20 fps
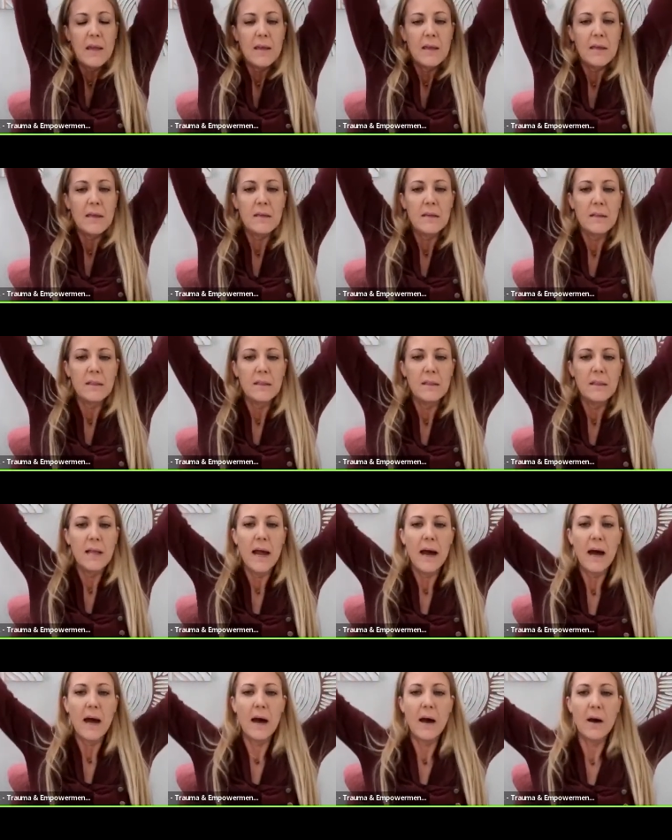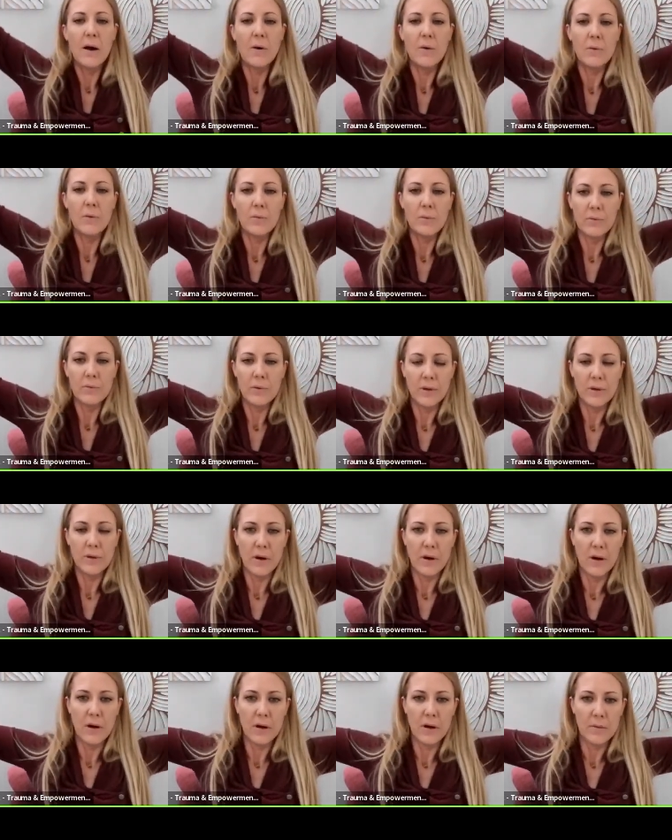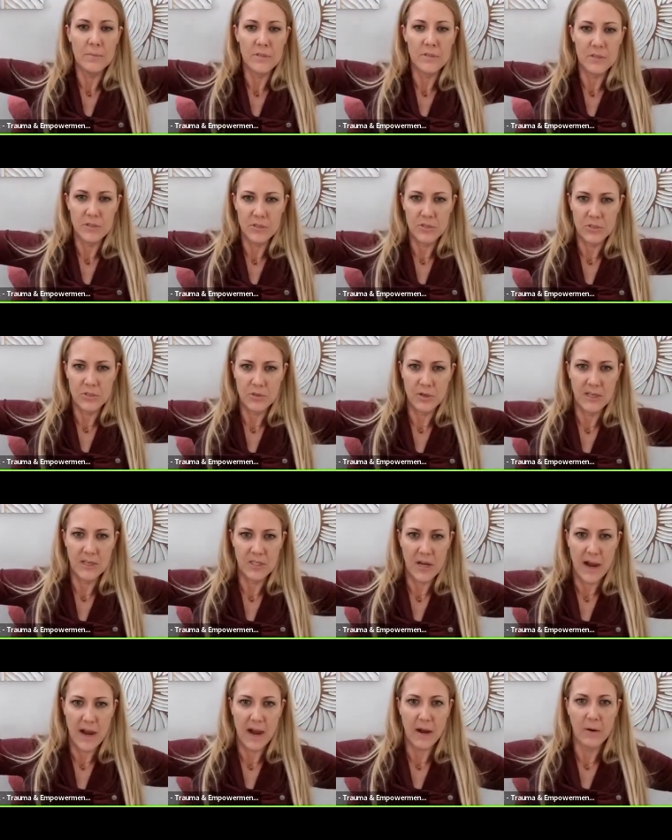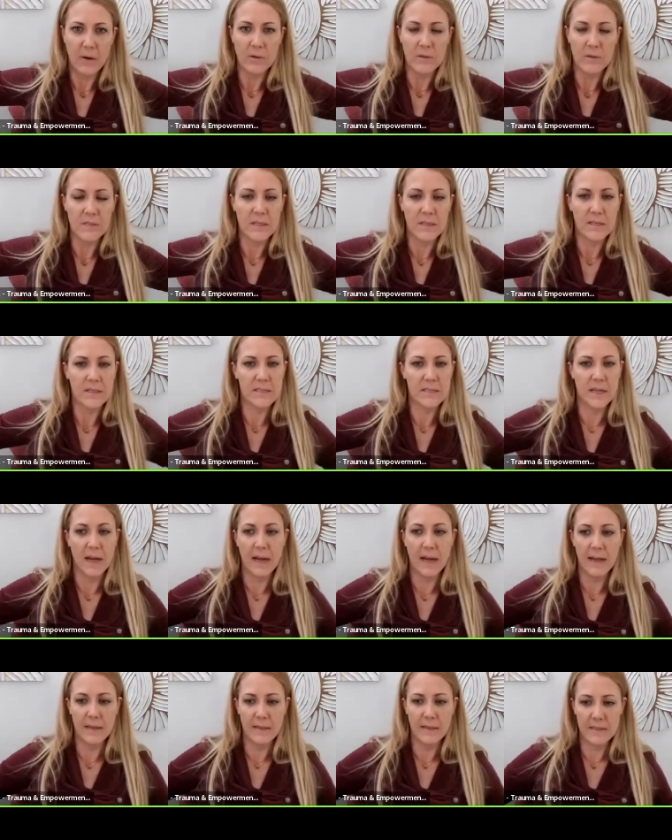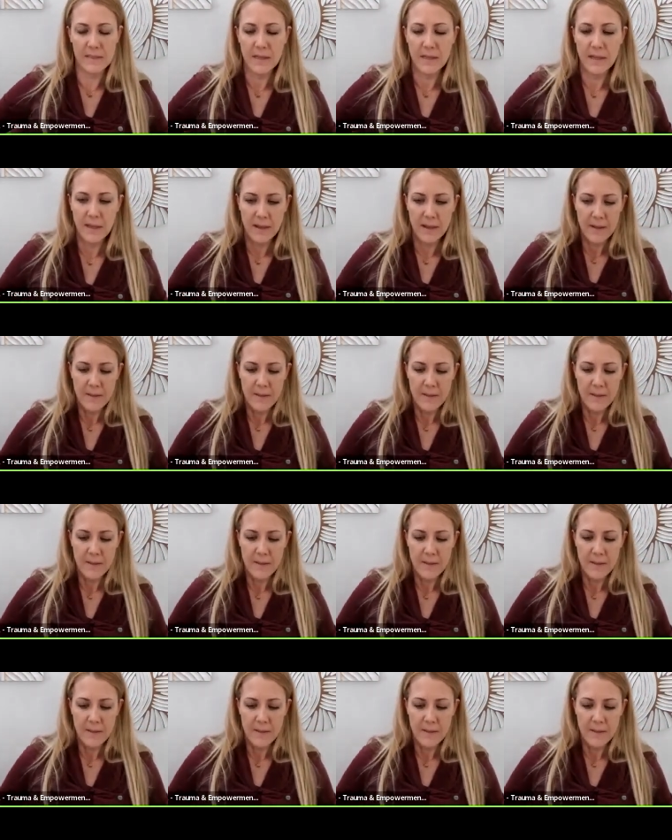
and allow your arms to stretch out to the sides.